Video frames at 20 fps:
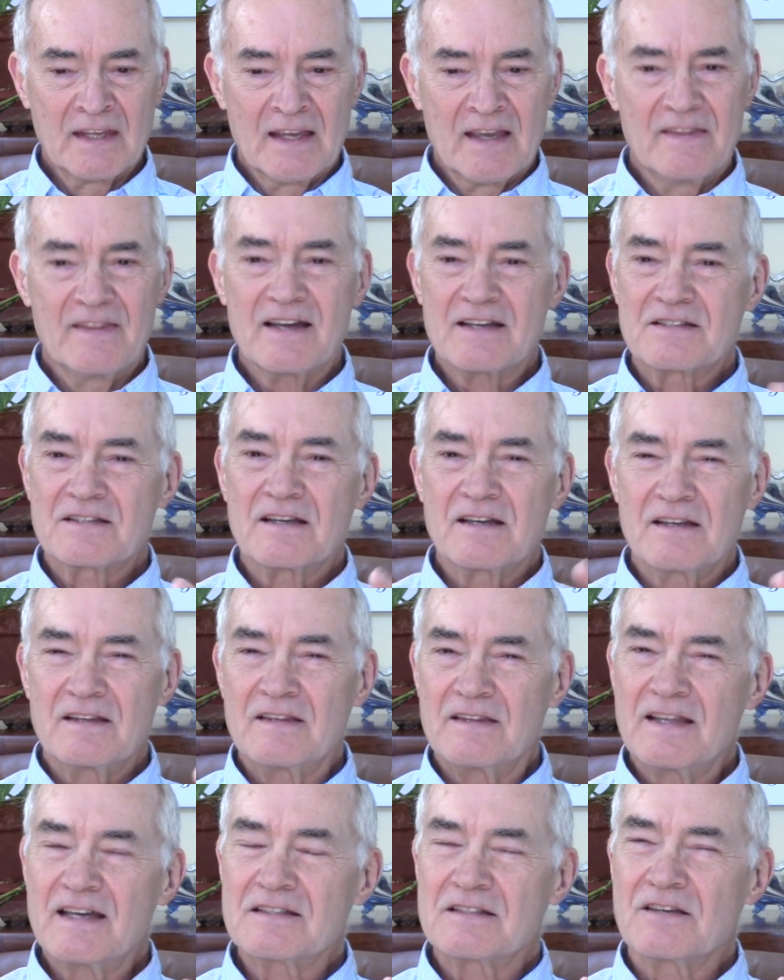That's
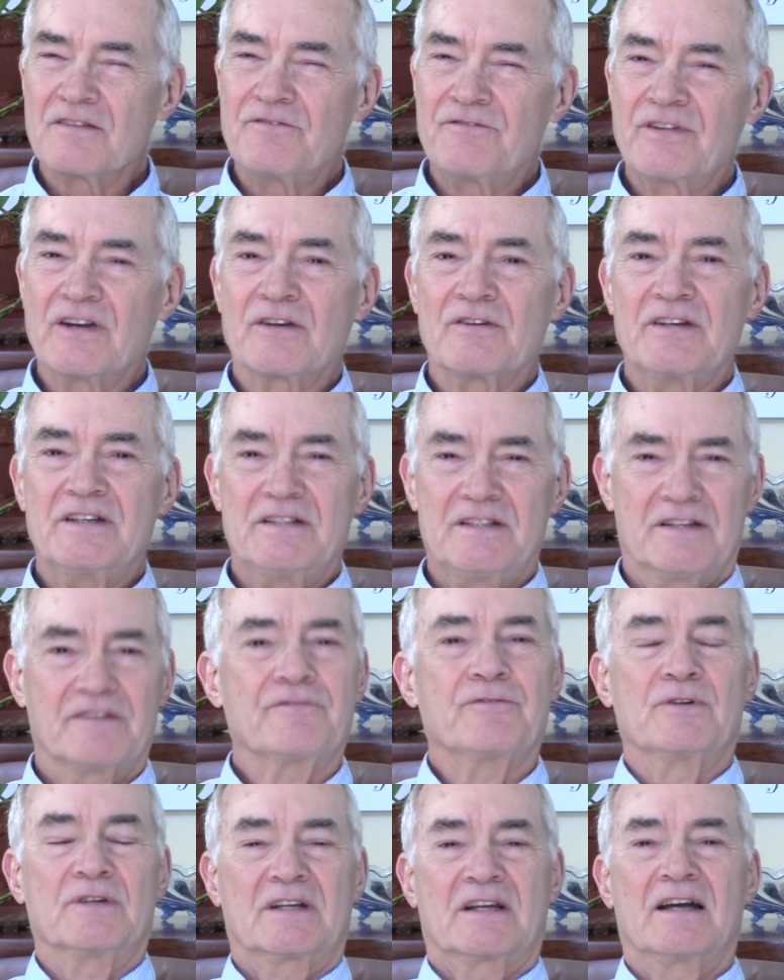a very
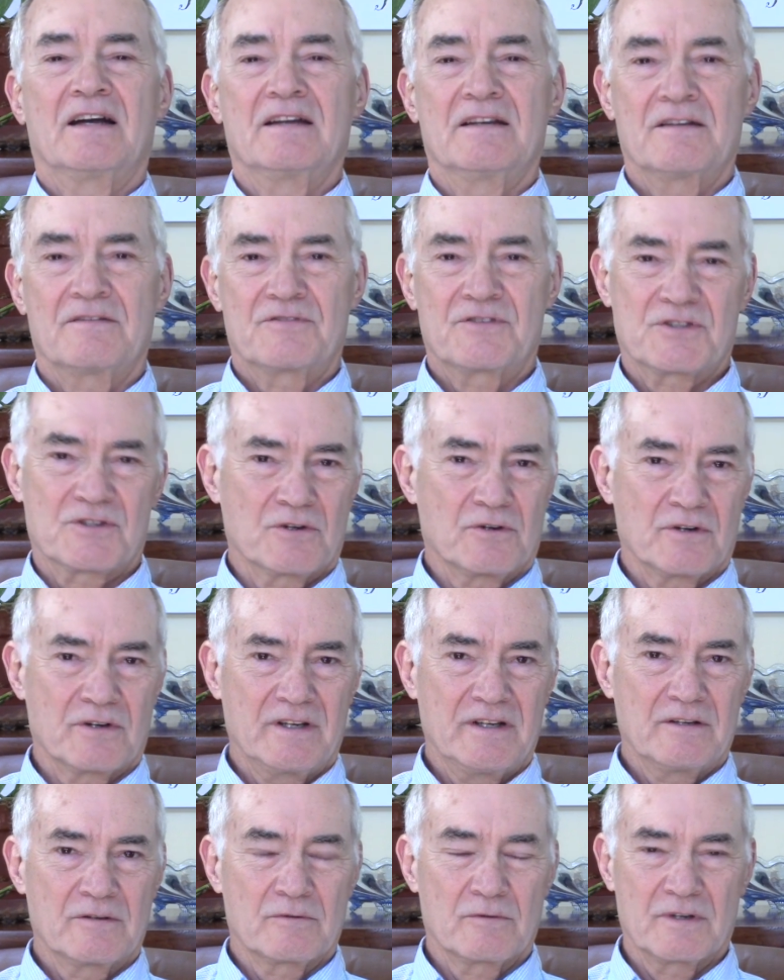different kind of
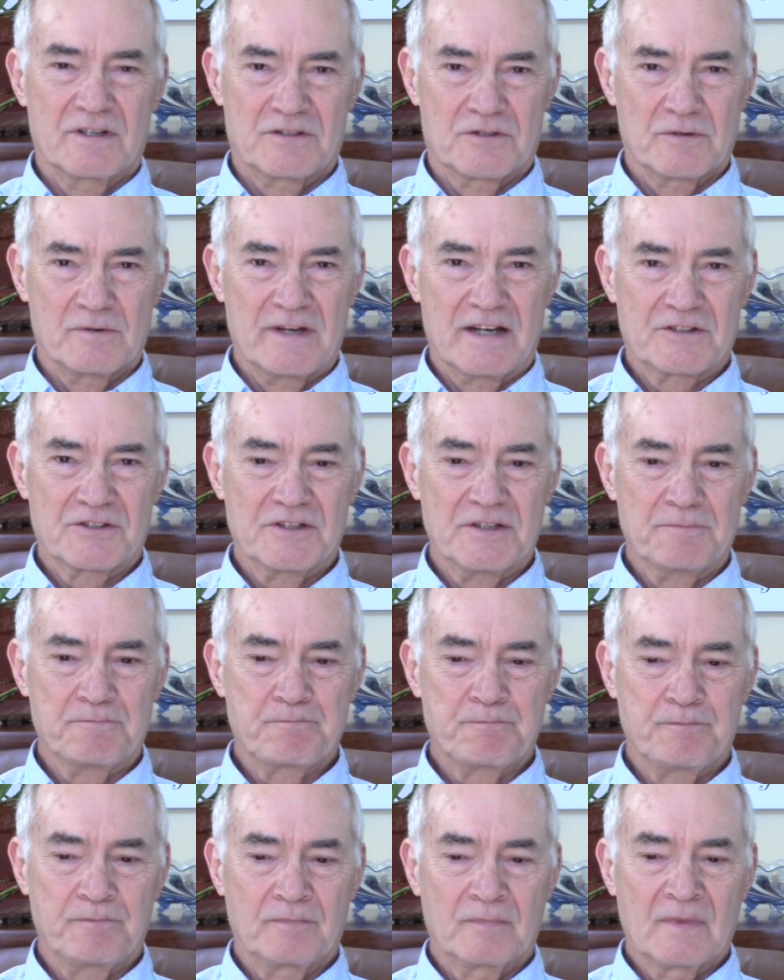story, resurrection.
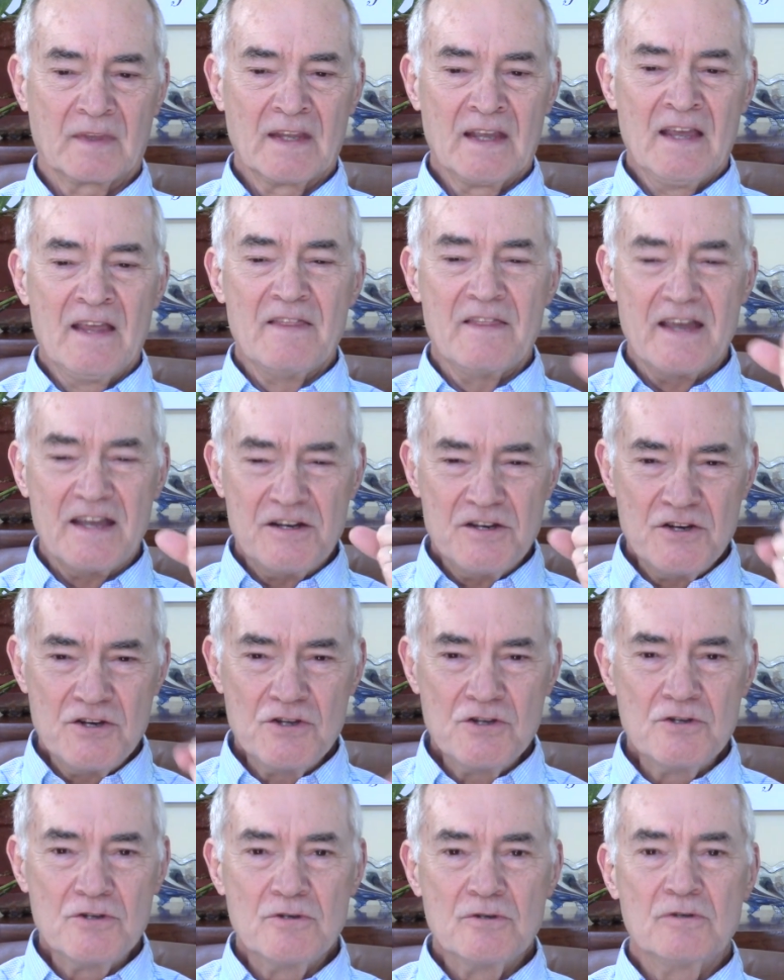They
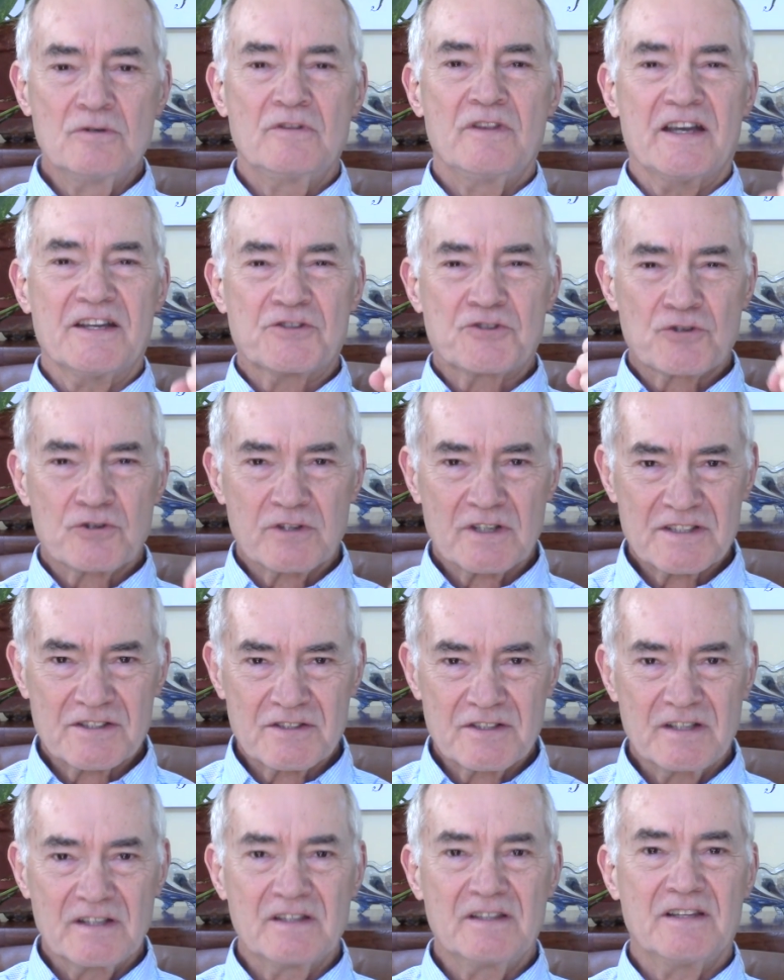knew, they
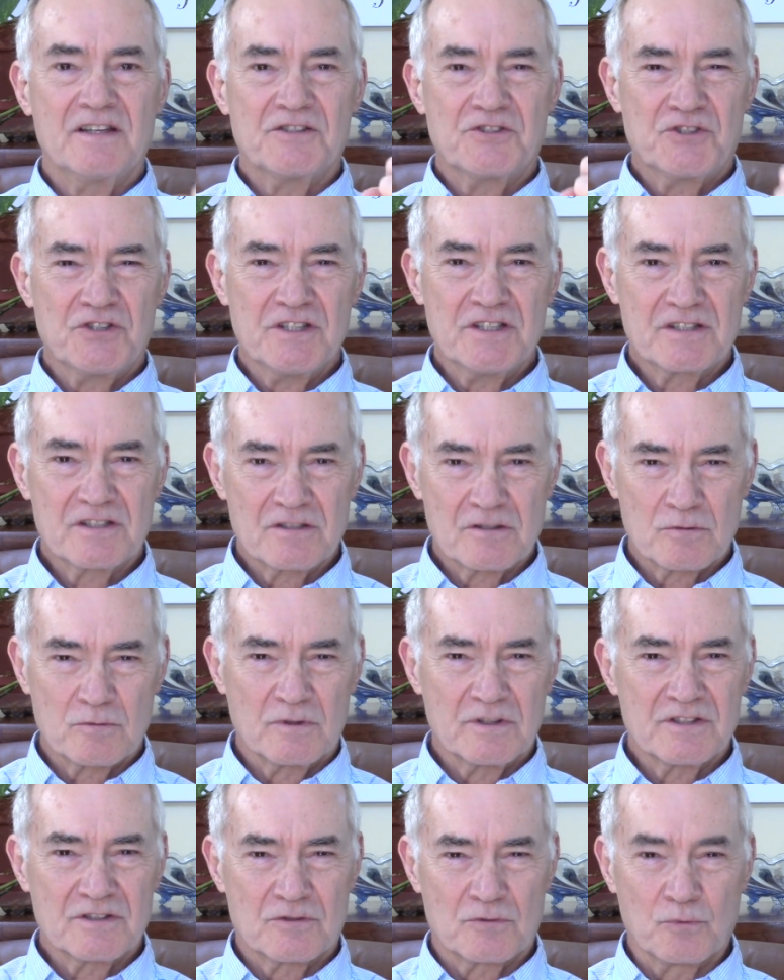trusted that Jesus
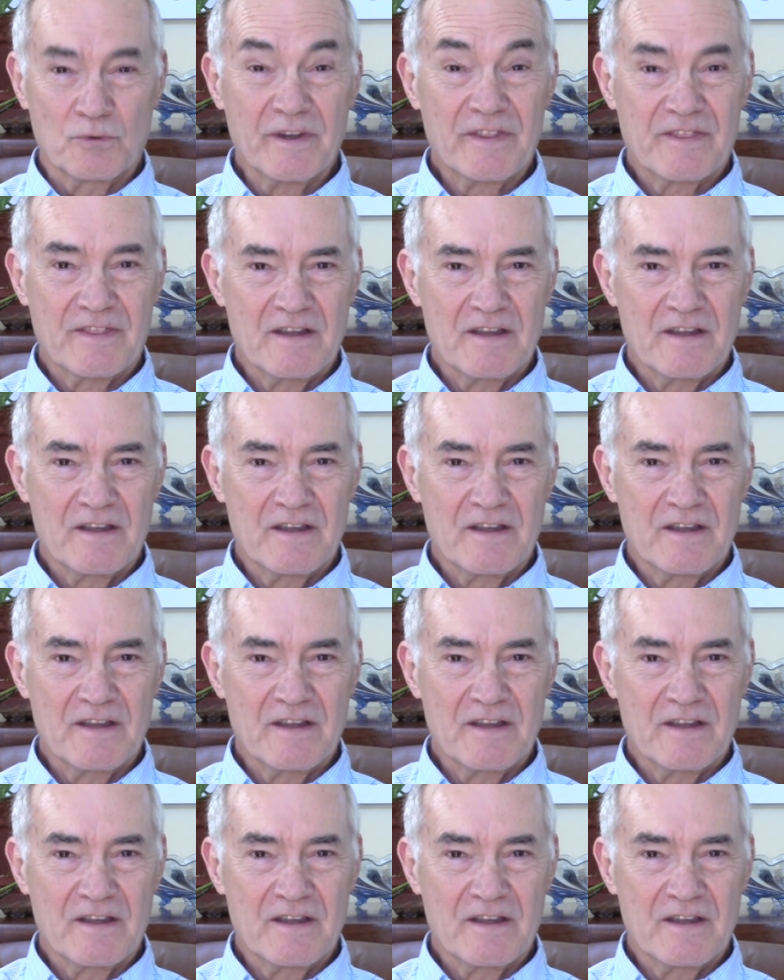was with